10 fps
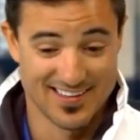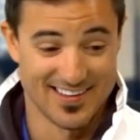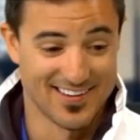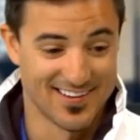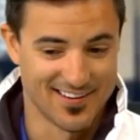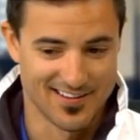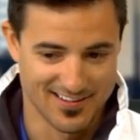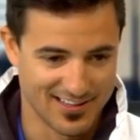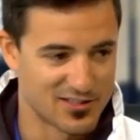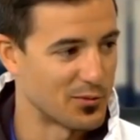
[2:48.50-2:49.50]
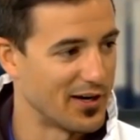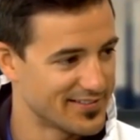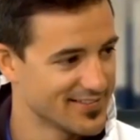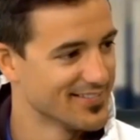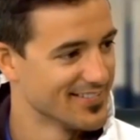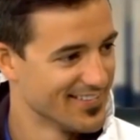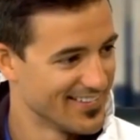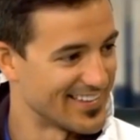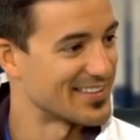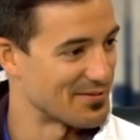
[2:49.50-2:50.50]
and then it's wet.
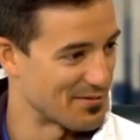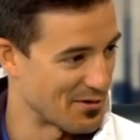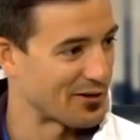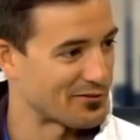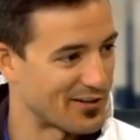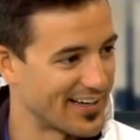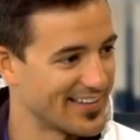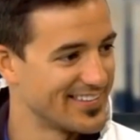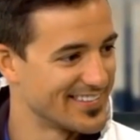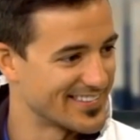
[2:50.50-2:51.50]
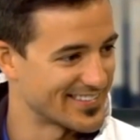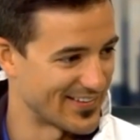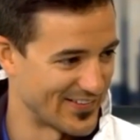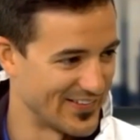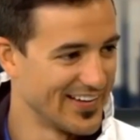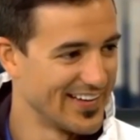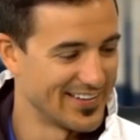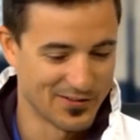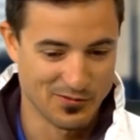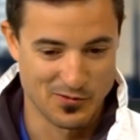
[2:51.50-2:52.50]
It's going to be a wet ride, so
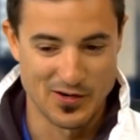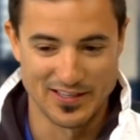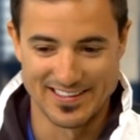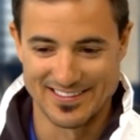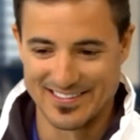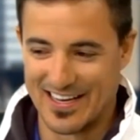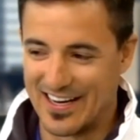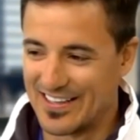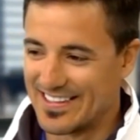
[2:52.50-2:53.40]
there's not